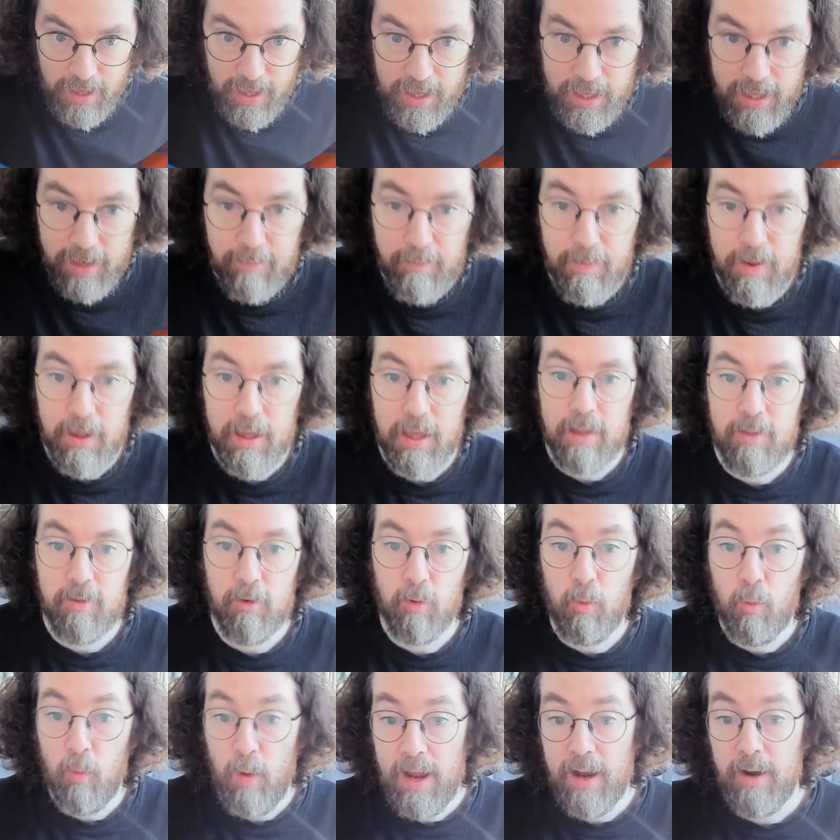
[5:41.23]
It's
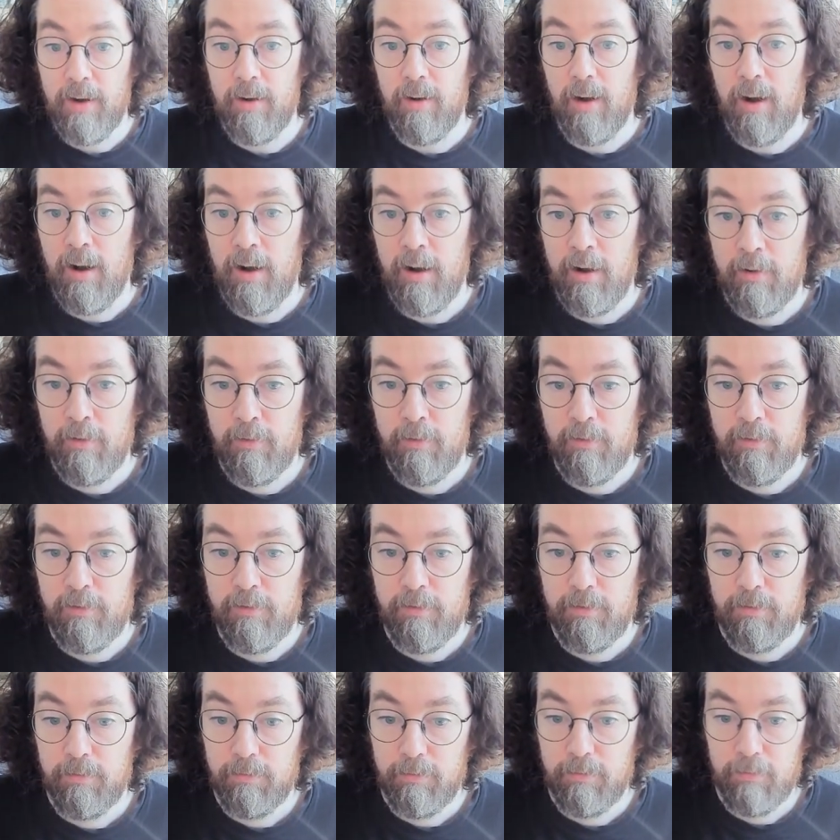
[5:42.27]
aware
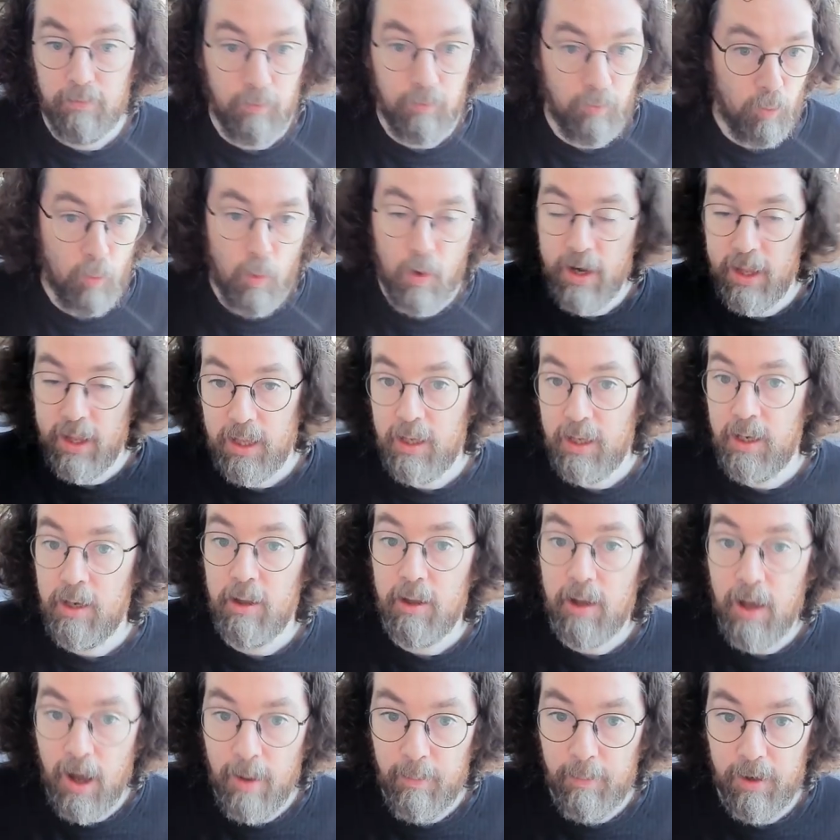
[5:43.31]
of what it can
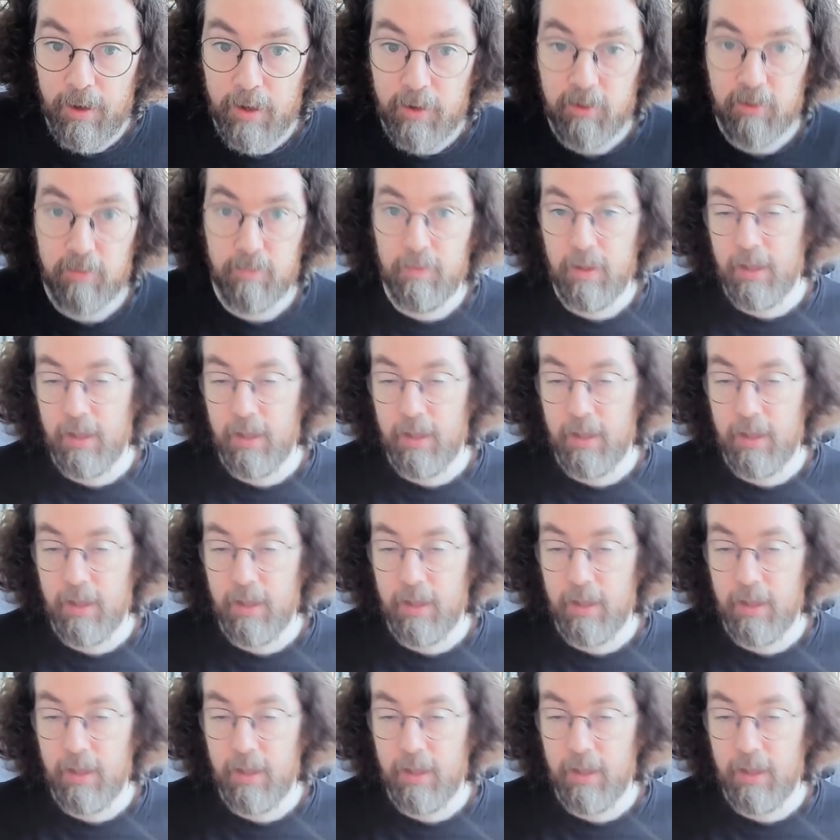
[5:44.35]
accomplish.